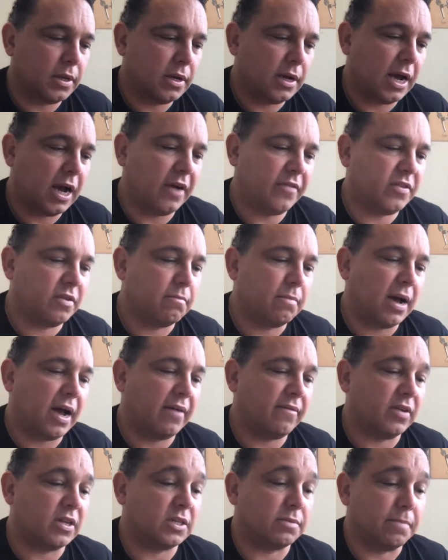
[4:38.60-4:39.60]
After
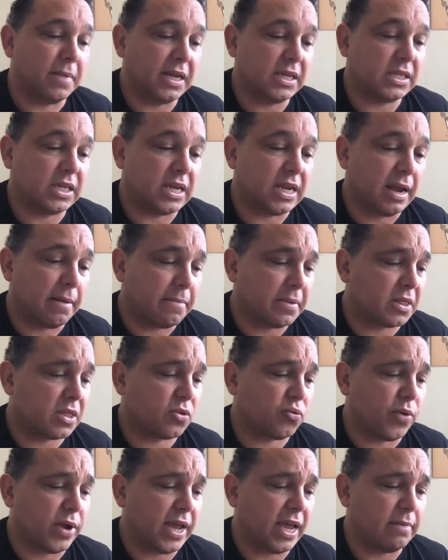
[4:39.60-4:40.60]
Marvellous Medicine number
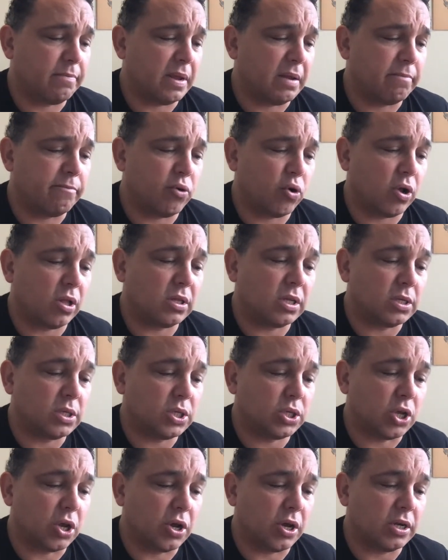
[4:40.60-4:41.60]
3 had been boiled and
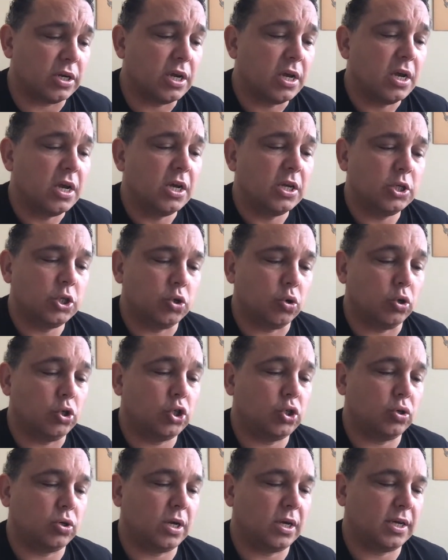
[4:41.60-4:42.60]
stirred, George
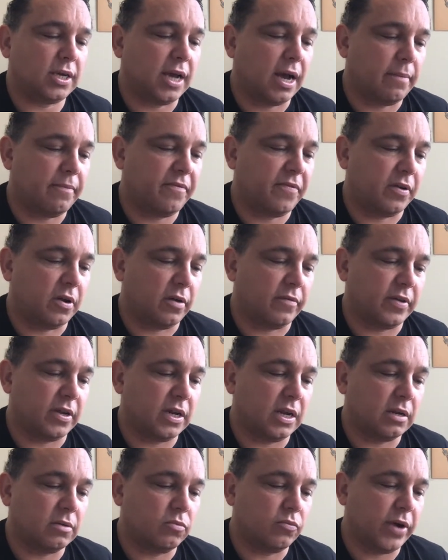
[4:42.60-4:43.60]
took a cupful of
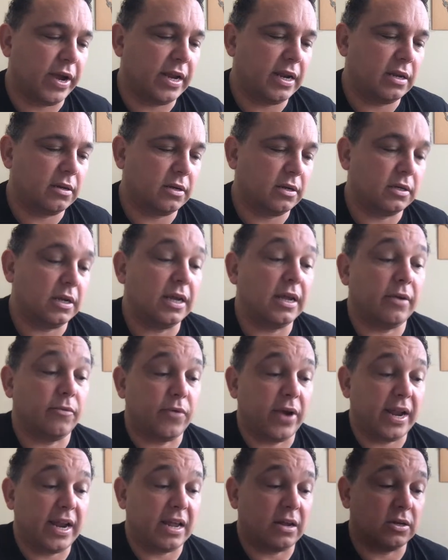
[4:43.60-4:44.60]
it and ran
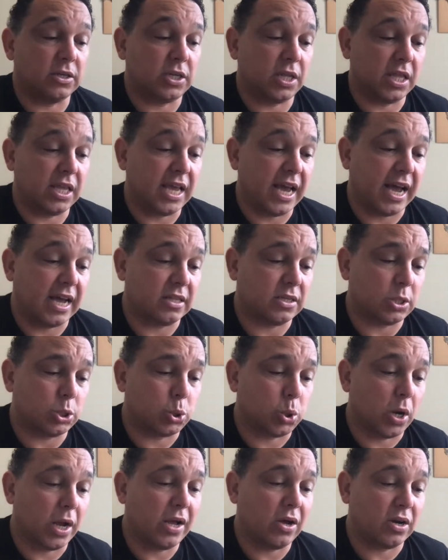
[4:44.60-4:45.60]
out into the yard to
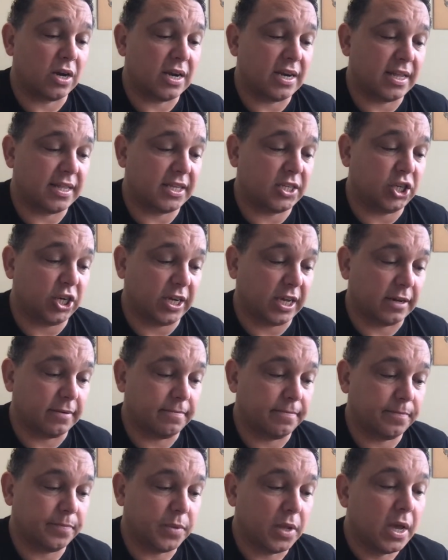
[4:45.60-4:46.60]
try it on another
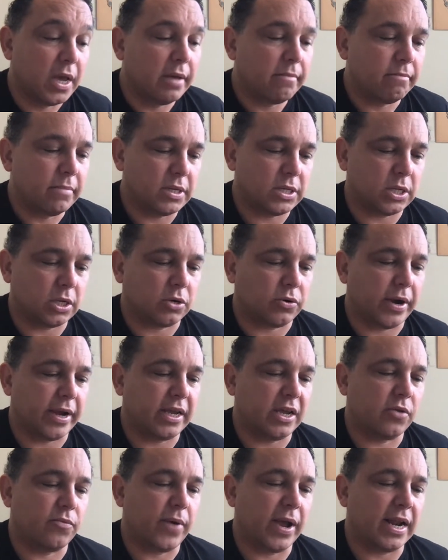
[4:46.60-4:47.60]
chicken. Mr.
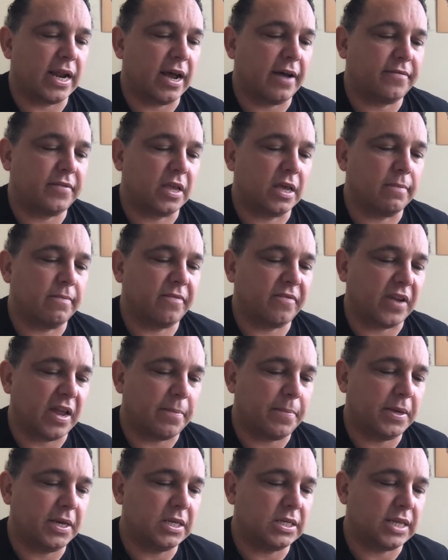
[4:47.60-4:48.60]
Cranky ran after him,
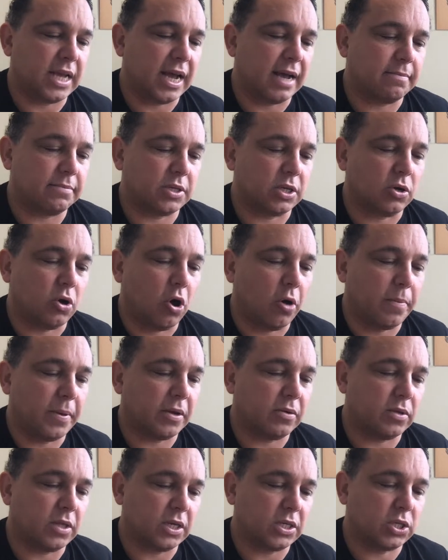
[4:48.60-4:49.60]
flapping his arms and
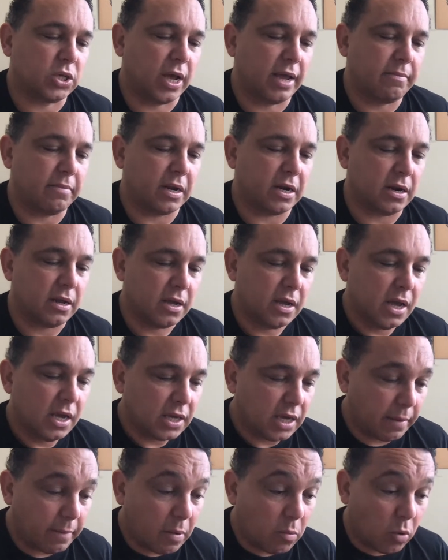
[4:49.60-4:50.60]
hopping with excitement.
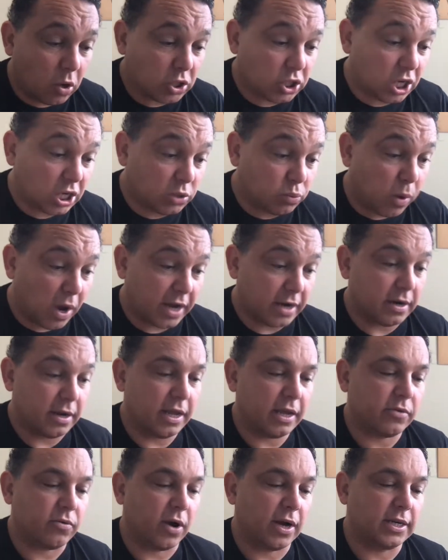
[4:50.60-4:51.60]
Come and watch this one,
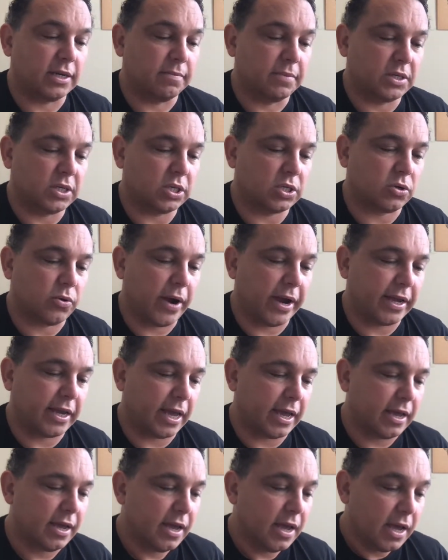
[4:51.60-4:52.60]
he cried to Mrs.
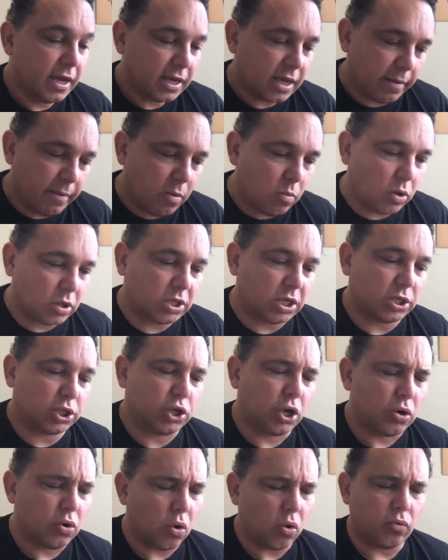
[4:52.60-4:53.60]
Cranky. Come and watch us
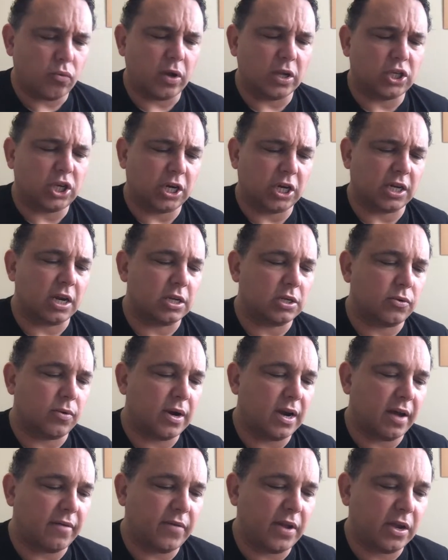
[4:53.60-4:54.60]
turn an ordinary chicken into a
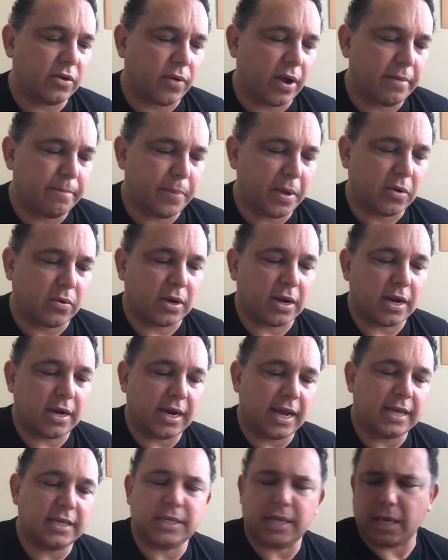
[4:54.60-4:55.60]
lovely great big one that
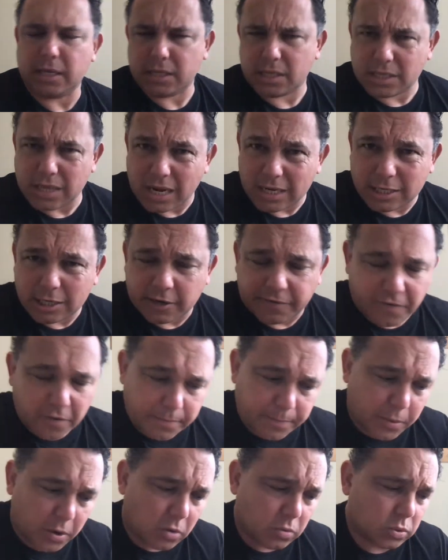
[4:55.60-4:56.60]
lays eggs as large as
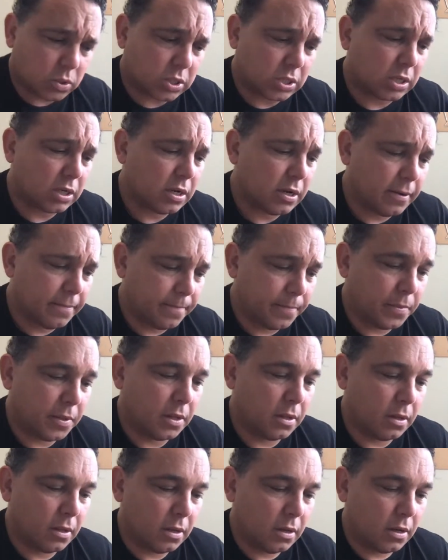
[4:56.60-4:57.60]
footballs.
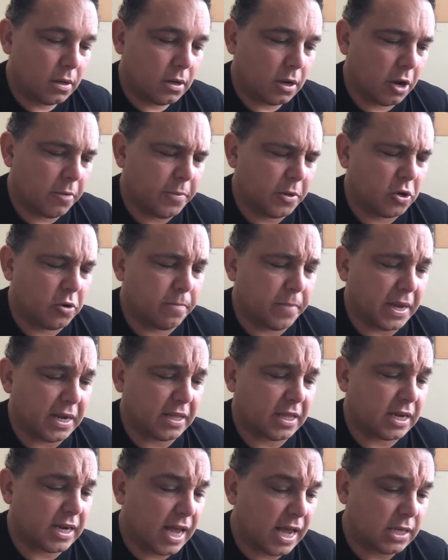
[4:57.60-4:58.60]
I hope you do better
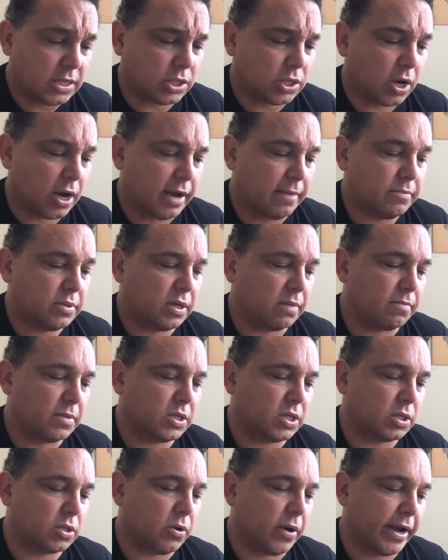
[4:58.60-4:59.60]
than last time, said
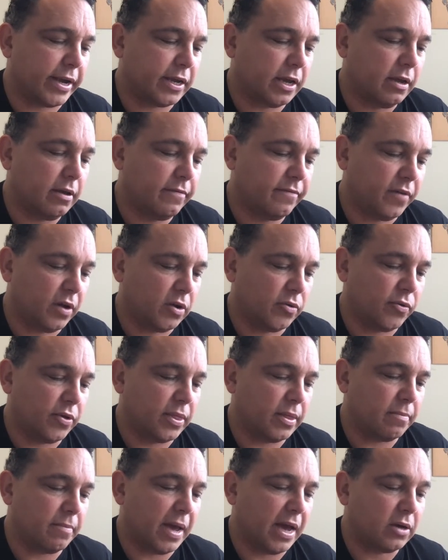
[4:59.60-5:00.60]
Mrs. Cranky, following
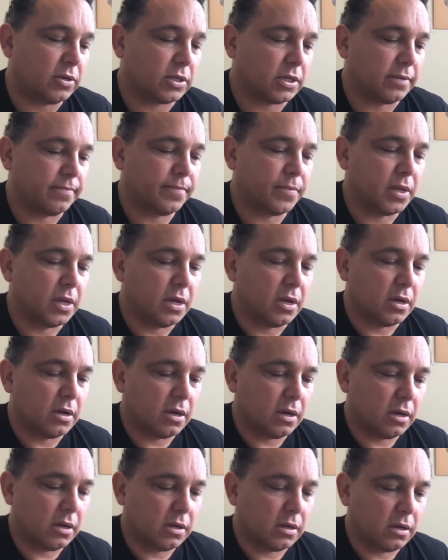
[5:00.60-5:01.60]
them out.
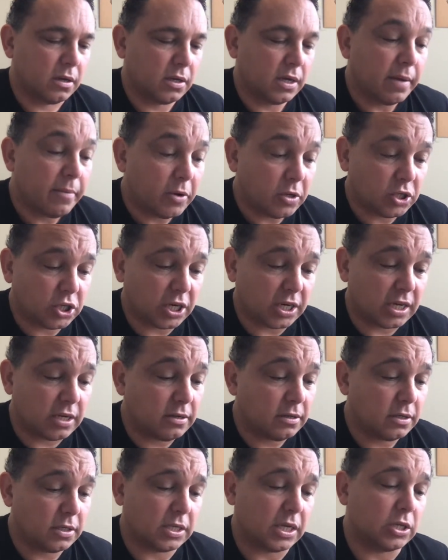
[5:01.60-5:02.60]
Come on, chicken,
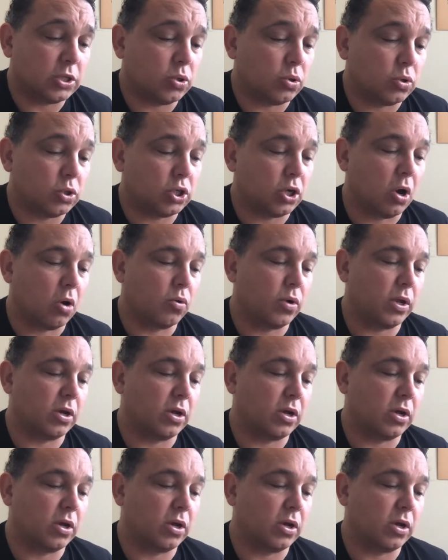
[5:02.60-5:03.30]
said George, holding